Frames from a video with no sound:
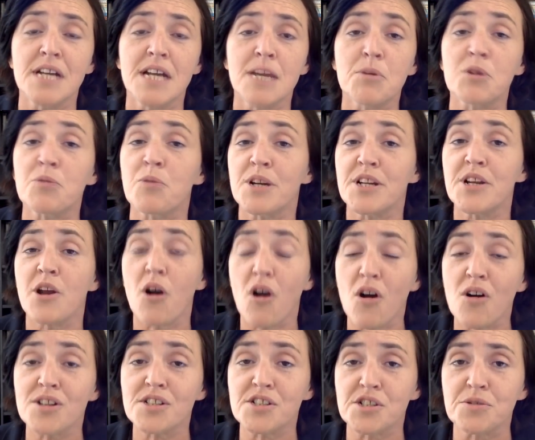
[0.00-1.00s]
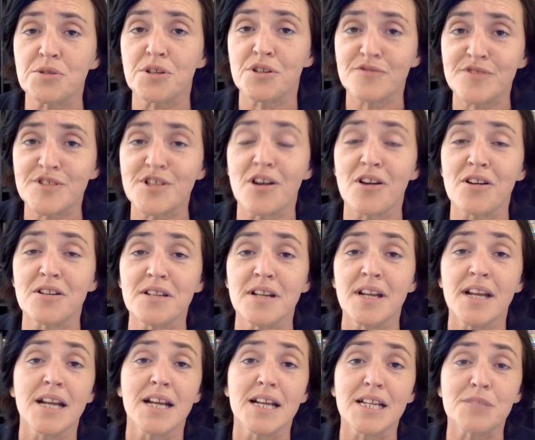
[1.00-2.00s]
but what he ought to have done
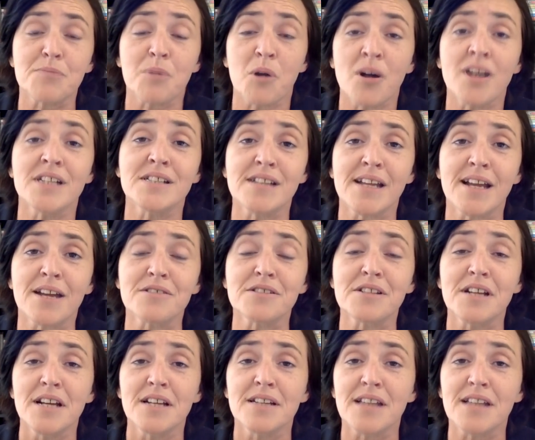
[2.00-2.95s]
is point out